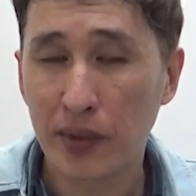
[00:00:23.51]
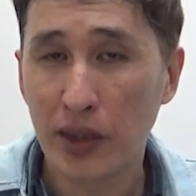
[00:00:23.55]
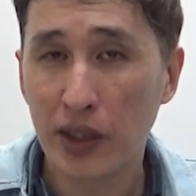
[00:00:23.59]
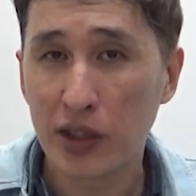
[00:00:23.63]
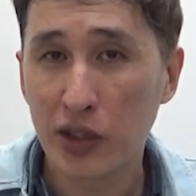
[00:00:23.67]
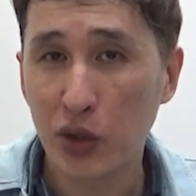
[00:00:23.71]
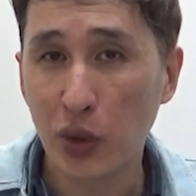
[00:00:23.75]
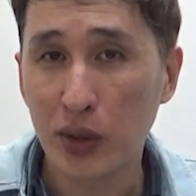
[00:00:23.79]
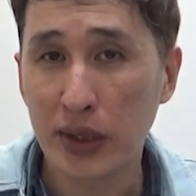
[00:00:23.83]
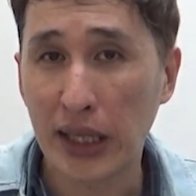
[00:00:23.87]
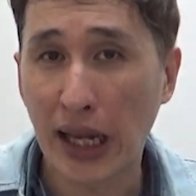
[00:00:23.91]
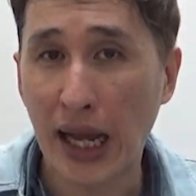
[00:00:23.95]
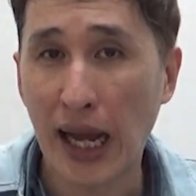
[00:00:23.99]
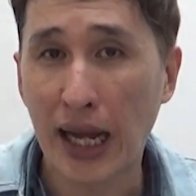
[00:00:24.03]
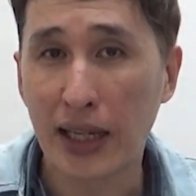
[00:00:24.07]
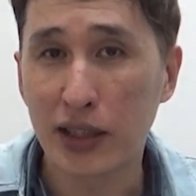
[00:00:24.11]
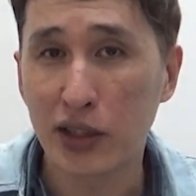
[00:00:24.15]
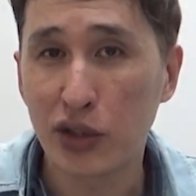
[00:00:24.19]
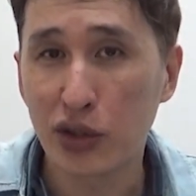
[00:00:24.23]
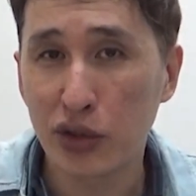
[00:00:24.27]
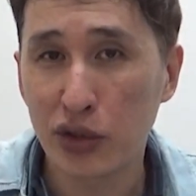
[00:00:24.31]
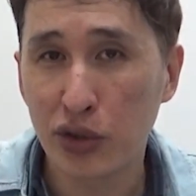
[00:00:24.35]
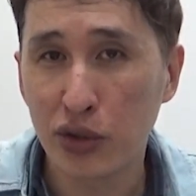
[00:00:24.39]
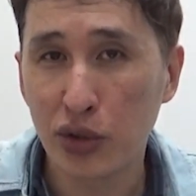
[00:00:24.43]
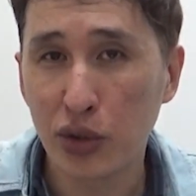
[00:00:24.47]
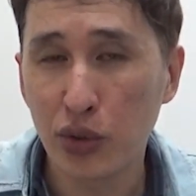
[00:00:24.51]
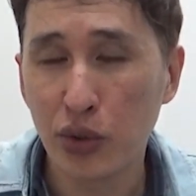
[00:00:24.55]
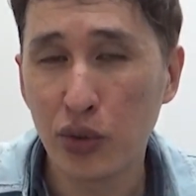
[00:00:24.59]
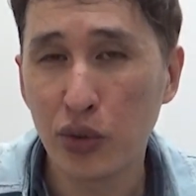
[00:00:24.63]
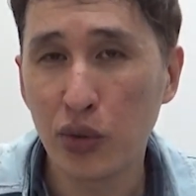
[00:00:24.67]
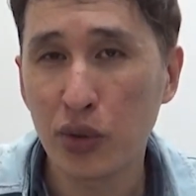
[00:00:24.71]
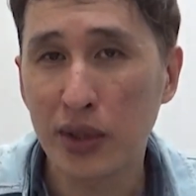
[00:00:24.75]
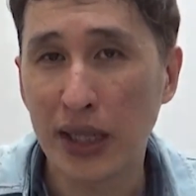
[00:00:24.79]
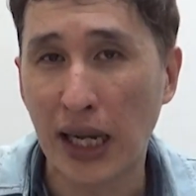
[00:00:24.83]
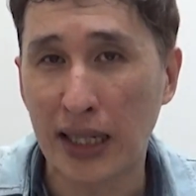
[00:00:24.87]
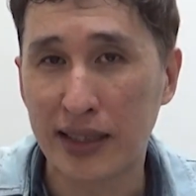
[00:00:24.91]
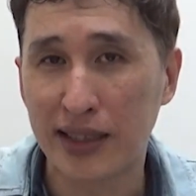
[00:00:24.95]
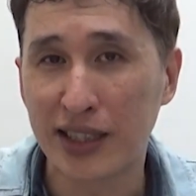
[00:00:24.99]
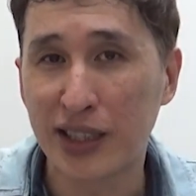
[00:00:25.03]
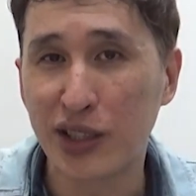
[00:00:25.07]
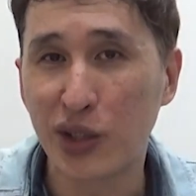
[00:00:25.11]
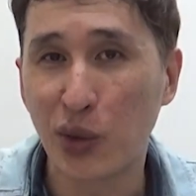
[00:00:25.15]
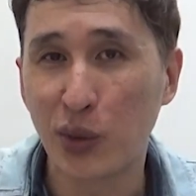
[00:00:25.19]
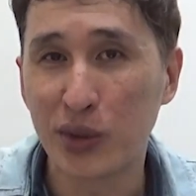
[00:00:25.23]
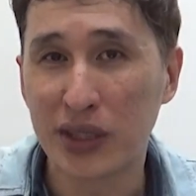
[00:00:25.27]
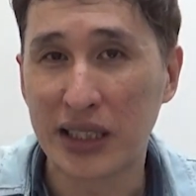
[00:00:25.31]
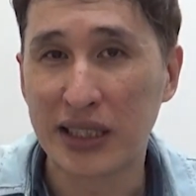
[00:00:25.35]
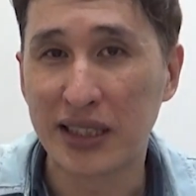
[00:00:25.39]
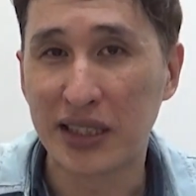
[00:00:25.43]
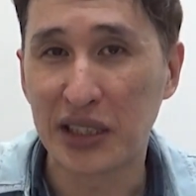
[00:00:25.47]
So there are two
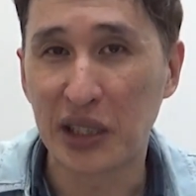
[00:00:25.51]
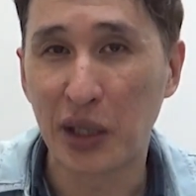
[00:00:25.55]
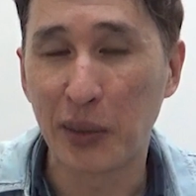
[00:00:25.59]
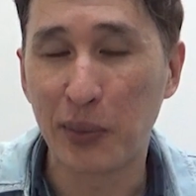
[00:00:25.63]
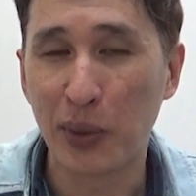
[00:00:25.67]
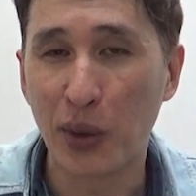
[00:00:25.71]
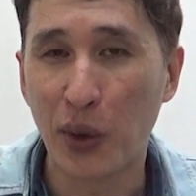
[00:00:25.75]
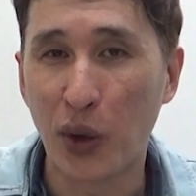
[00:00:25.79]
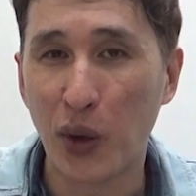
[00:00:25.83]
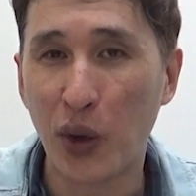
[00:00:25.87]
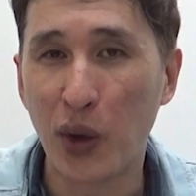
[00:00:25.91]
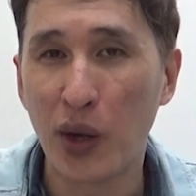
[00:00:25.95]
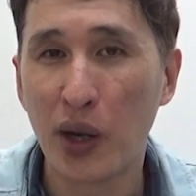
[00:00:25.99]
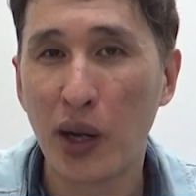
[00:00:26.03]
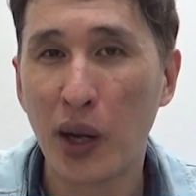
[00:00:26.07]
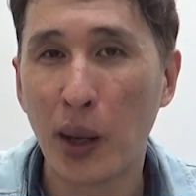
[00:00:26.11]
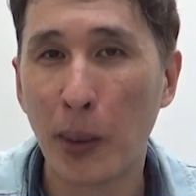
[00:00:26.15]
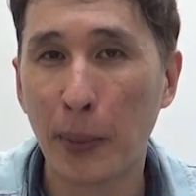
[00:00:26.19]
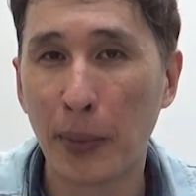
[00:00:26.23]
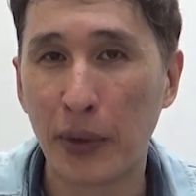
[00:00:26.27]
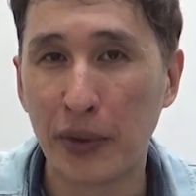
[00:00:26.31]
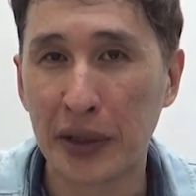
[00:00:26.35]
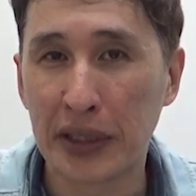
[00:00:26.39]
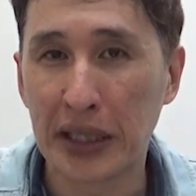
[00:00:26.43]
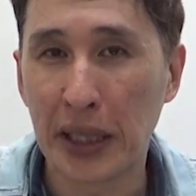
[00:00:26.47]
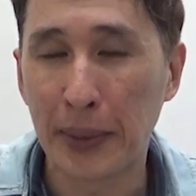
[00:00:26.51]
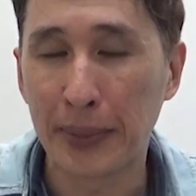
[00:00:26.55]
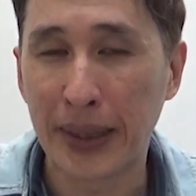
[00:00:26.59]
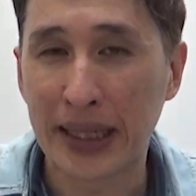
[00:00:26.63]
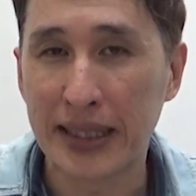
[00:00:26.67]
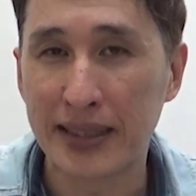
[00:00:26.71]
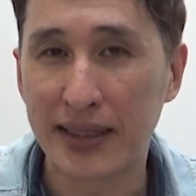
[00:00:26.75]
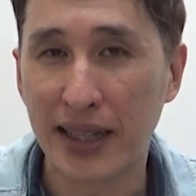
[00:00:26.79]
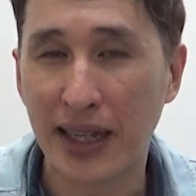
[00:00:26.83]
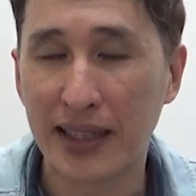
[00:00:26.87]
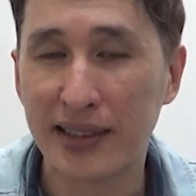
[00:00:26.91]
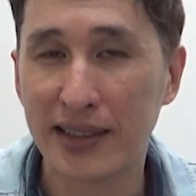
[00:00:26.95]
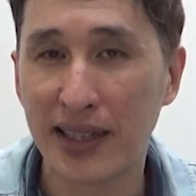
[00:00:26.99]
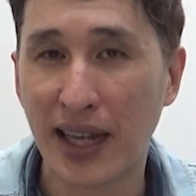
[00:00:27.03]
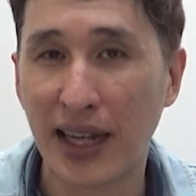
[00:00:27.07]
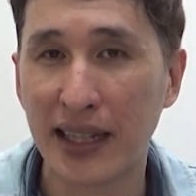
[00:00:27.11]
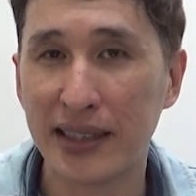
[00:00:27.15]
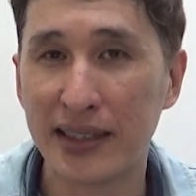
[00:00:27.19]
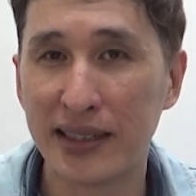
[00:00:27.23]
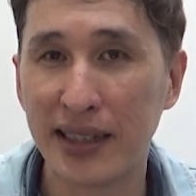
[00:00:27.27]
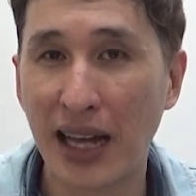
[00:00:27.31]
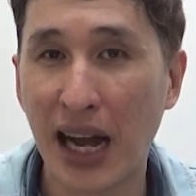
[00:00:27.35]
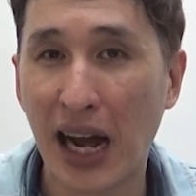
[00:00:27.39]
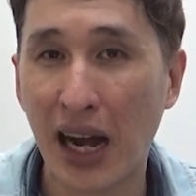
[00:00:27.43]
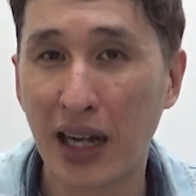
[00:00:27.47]
casinos in Singapore, Marina Bay Sands
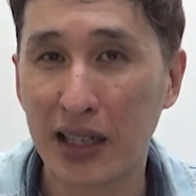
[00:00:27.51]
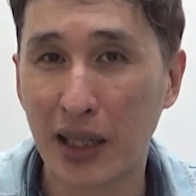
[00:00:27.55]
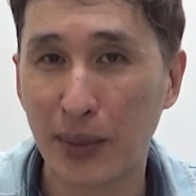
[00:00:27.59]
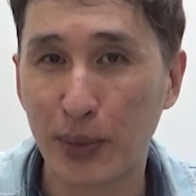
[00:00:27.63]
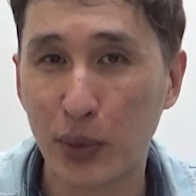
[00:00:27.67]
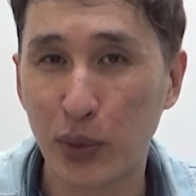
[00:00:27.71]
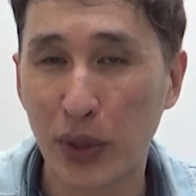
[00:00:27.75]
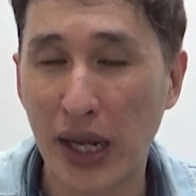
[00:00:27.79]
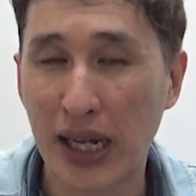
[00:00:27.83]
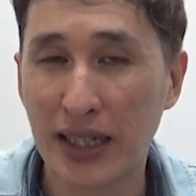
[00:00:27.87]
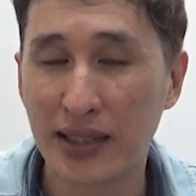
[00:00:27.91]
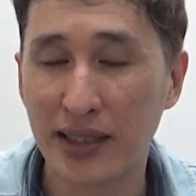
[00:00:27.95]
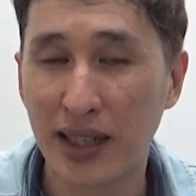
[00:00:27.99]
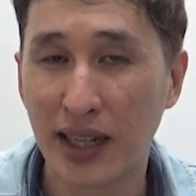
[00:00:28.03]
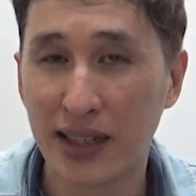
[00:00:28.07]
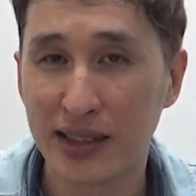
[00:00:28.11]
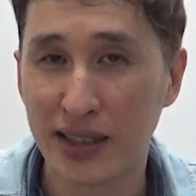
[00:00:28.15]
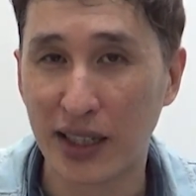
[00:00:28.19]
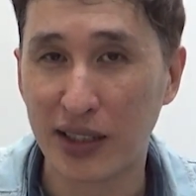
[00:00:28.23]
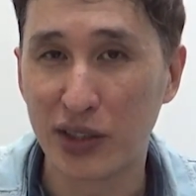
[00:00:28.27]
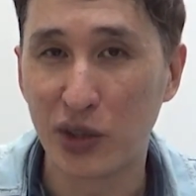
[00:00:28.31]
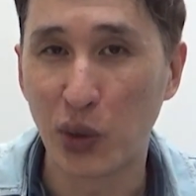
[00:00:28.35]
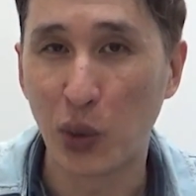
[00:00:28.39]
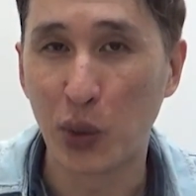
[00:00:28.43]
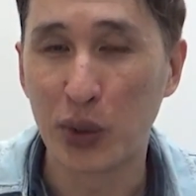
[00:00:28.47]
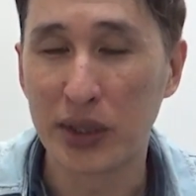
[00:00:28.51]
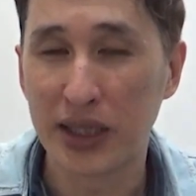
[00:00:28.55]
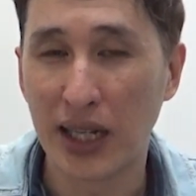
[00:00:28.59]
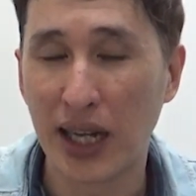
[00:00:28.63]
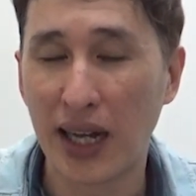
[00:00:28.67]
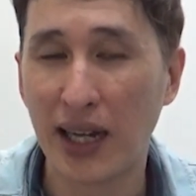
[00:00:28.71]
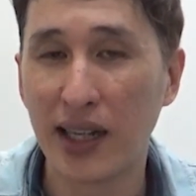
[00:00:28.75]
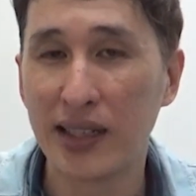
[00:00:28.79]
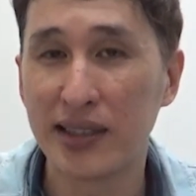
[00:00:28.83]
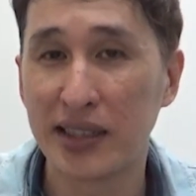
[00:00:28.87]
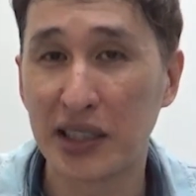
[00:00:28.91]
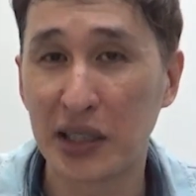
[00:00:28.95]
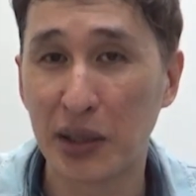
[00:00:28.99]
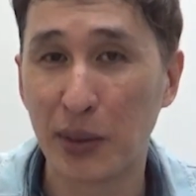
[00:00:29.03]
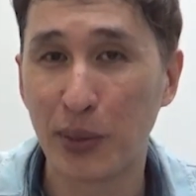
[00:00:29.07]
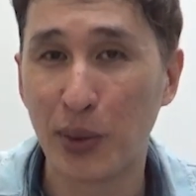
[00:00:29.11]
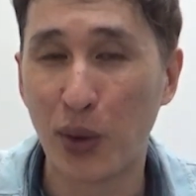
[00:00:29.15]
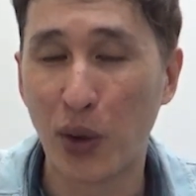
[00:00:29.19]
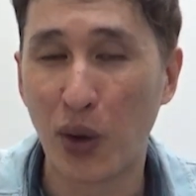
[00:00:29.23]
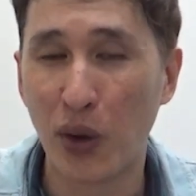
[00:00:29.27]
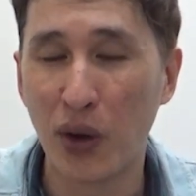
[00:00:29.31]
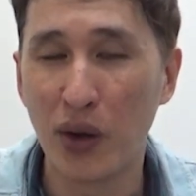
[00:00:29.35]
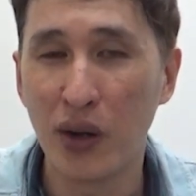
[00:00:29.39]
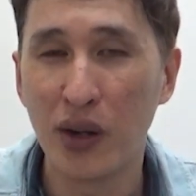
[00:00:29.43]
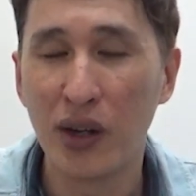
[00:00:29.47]
and RWS Sentosa,
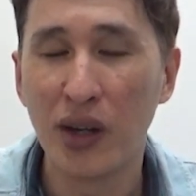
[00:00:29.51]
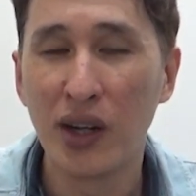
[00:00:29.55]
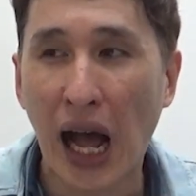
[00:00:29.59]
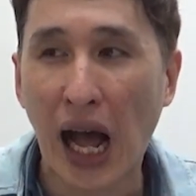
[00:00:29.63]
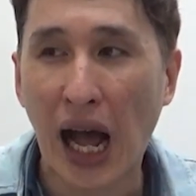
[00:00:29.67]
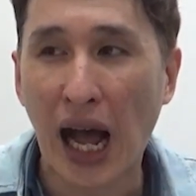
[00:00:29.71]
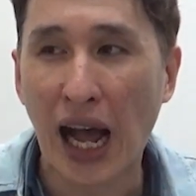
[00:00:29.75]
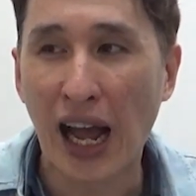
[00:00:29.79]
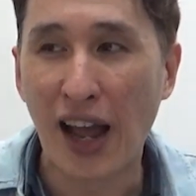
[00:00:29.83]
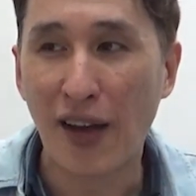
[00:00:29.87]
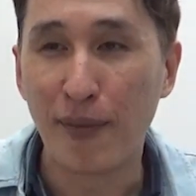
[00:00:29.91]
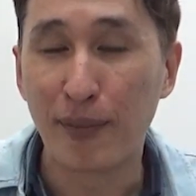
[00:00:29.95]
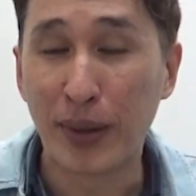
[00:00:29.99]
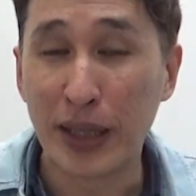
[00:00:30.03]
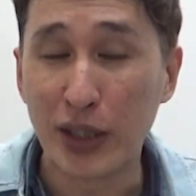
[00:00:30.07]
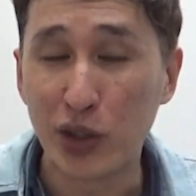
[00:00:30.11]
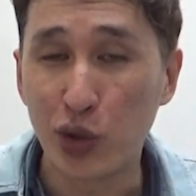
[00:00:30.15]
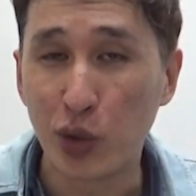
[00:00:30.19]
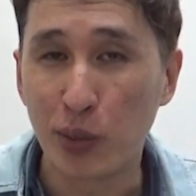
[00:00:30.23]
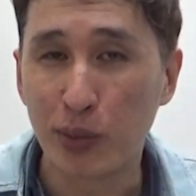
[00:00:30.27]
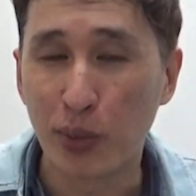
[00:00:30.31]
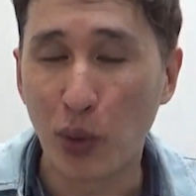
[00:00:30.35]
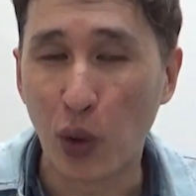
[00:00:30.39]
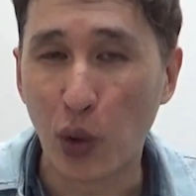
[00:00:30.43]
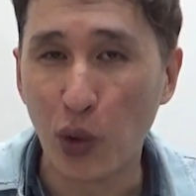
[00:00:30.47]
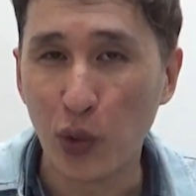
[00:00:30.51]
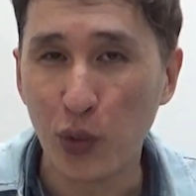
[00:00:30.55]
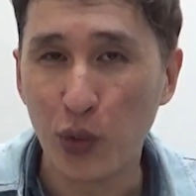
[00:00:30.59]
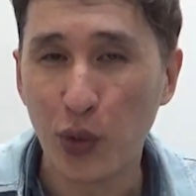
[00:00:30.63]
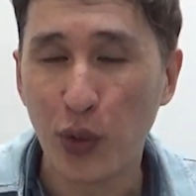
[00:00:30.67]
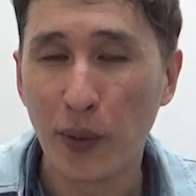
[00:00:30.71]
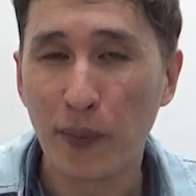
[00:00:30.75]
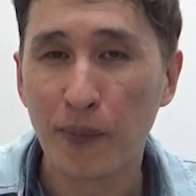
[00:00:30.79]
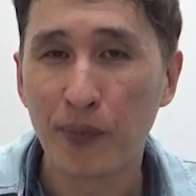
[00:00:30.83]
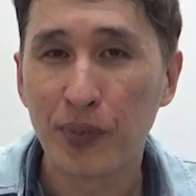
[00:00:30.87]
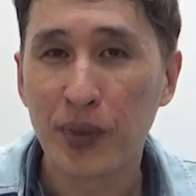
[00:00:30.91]
Singapore. I have been to both.